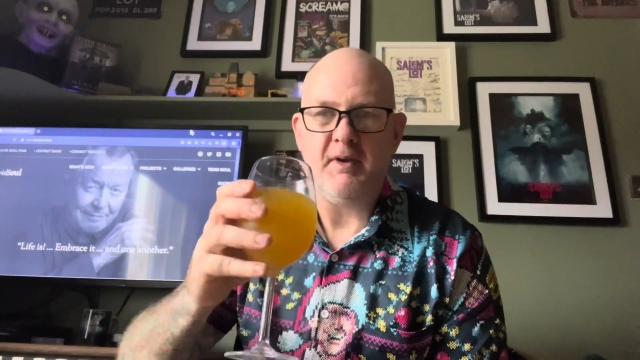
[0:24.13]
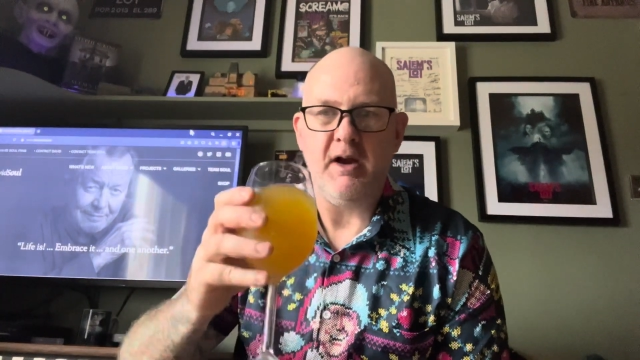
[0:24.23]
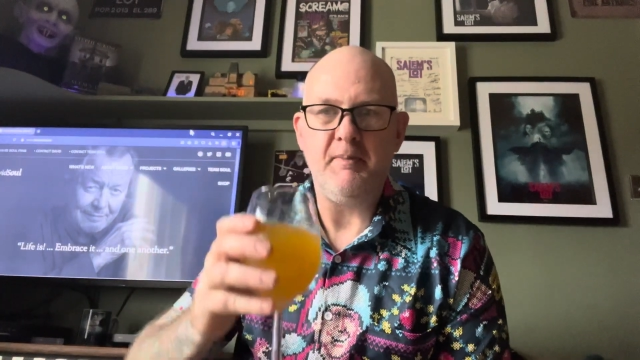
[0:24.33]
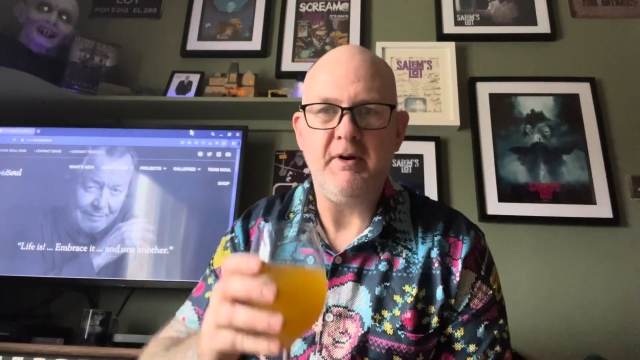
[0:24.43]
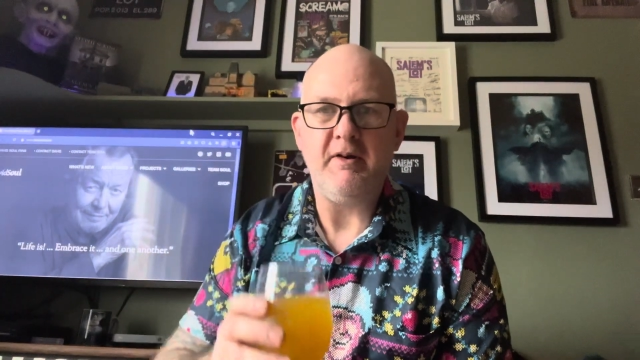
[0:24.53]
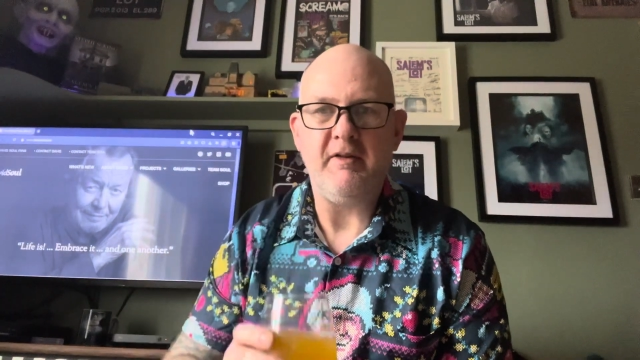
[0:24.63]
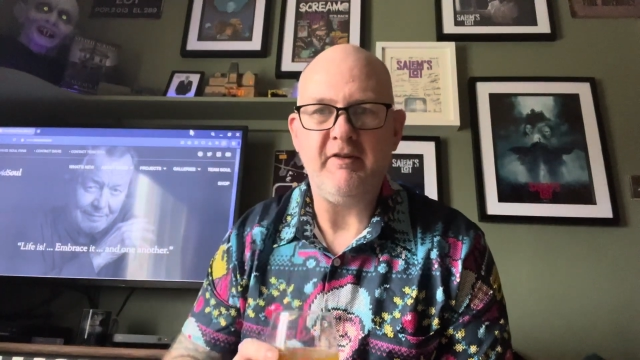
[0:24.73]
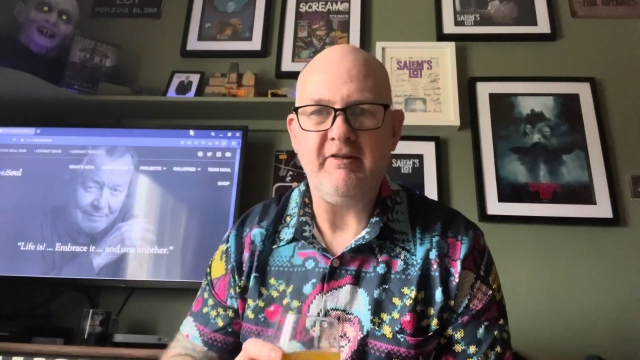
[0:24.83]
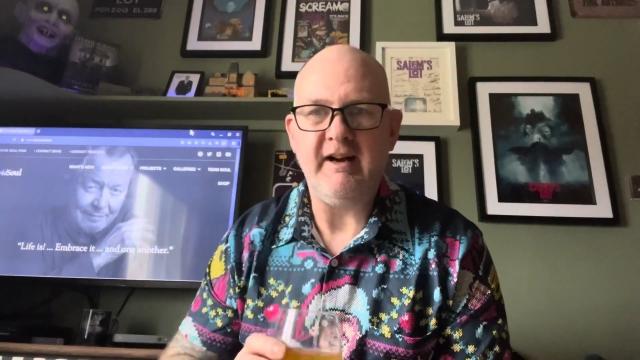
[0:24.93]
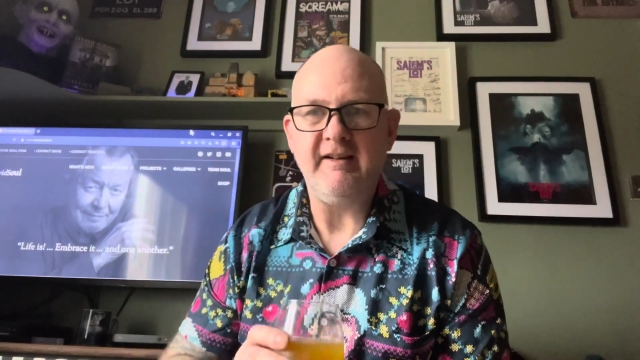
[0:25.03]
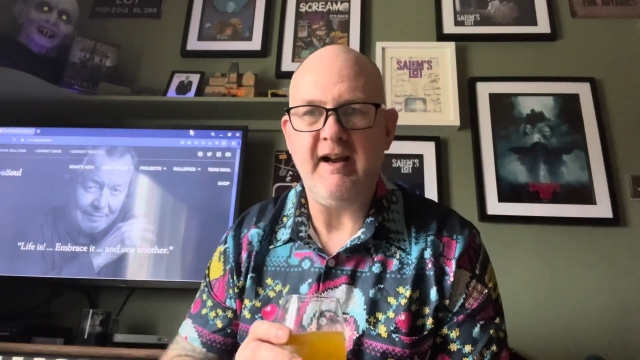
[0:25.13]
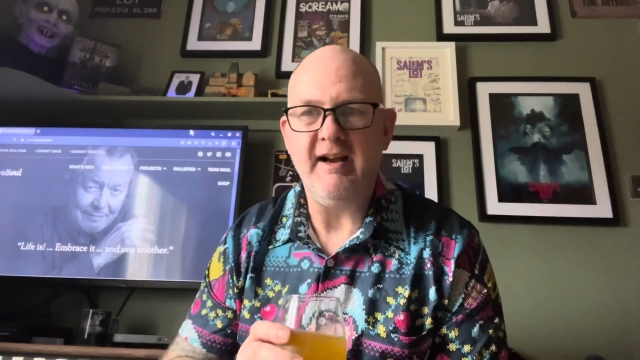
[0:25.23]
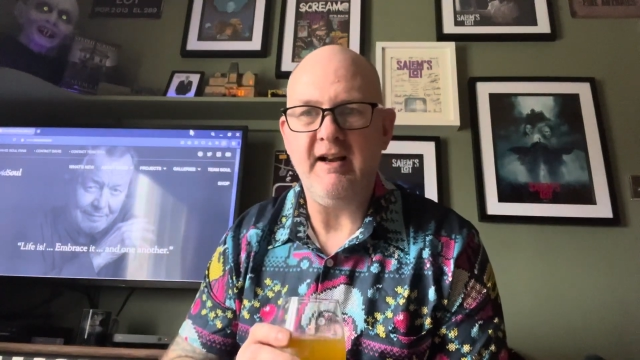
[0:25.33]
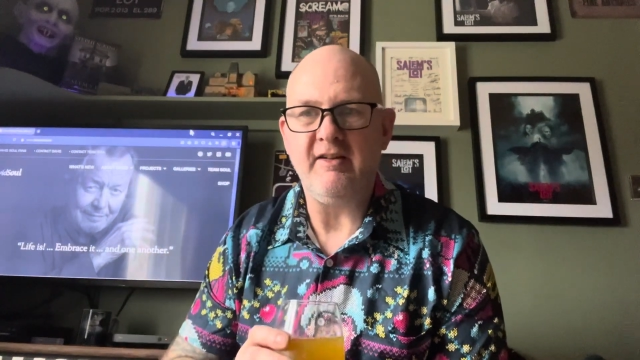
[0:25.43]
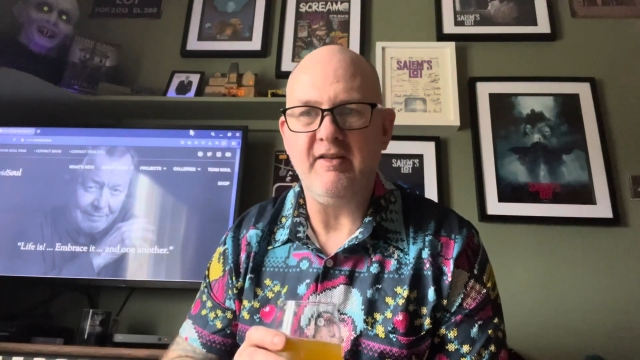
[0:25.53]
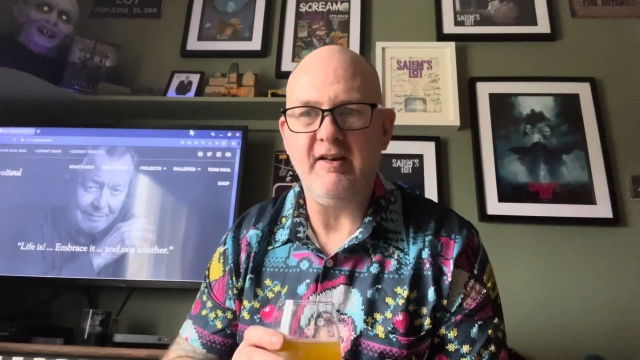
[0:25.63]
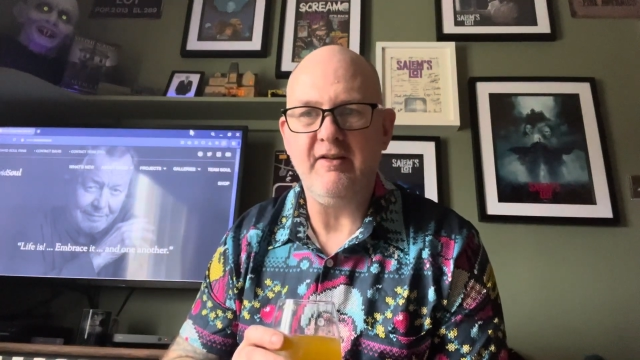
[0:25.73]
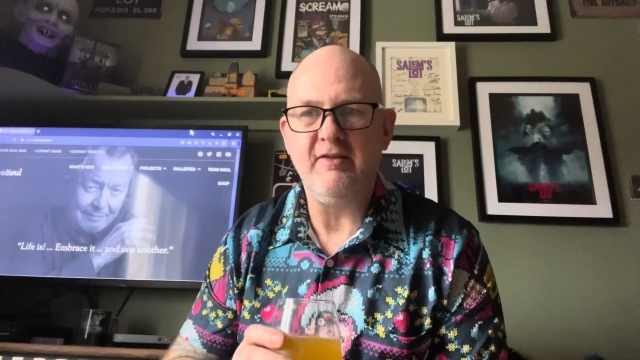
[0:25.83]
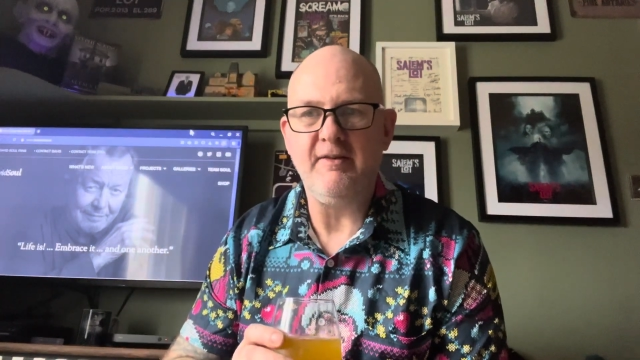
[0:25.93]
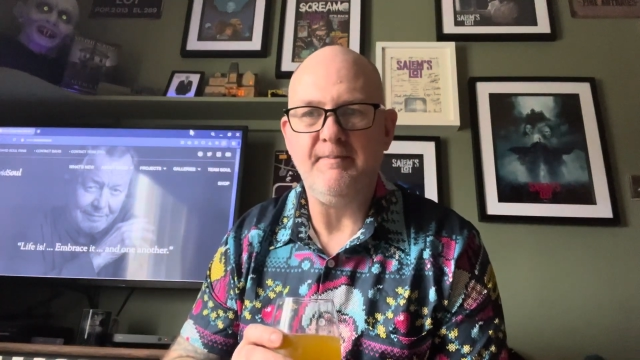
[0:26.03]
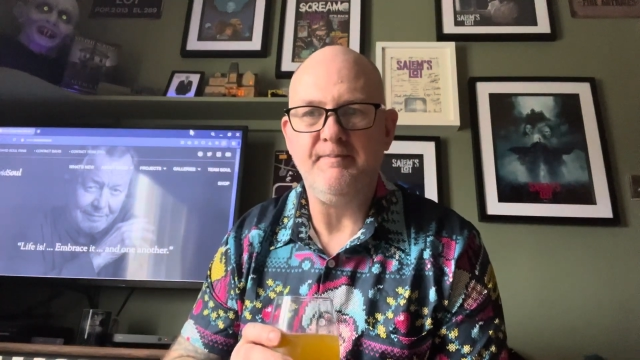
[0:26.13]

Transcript: Hope you're going to have a great day, Lotters.